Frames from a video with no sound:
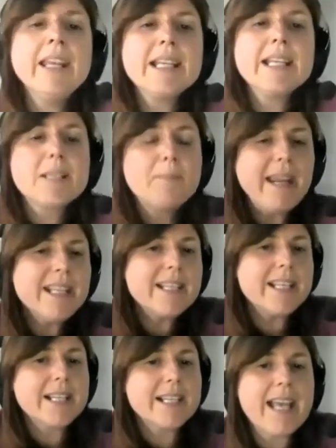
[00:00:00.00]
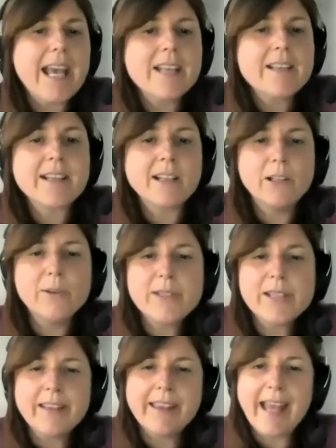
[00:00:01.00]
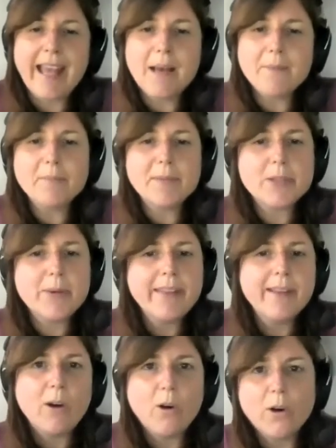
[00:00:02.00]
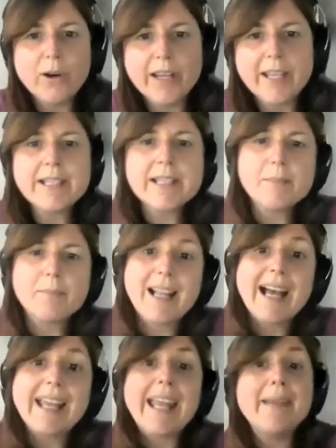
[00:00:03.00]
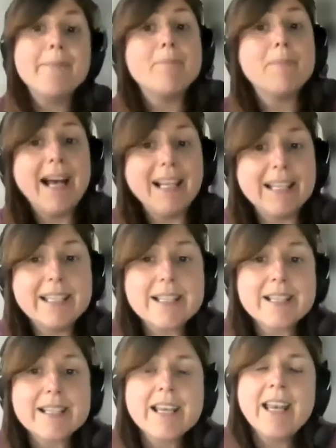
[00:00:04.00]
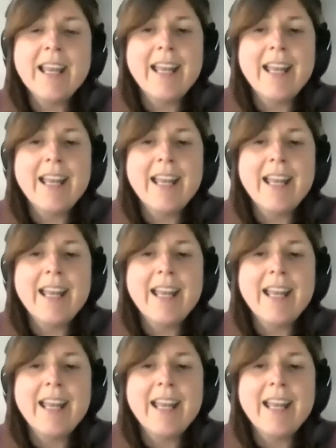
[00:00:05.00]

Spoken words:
Spain's success in closing the gap between the organ supply imbalance